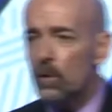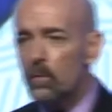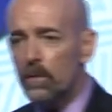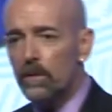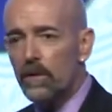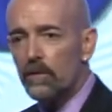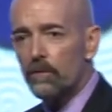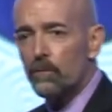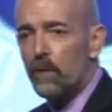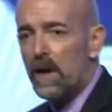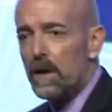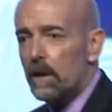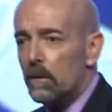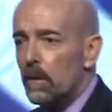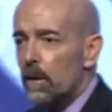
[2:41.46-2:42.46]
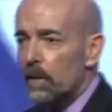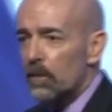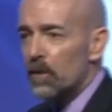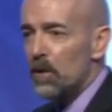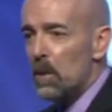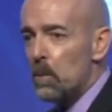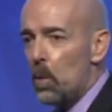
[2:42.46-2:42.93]
you just
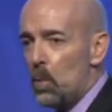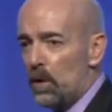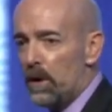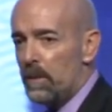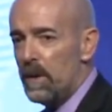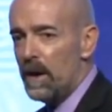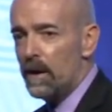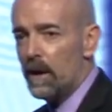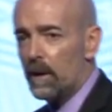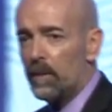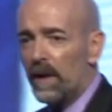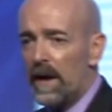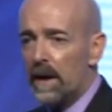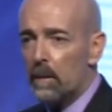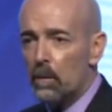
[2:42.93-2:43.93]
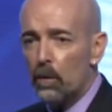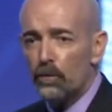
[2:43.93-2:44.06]
rated the #1 comedian on the planet.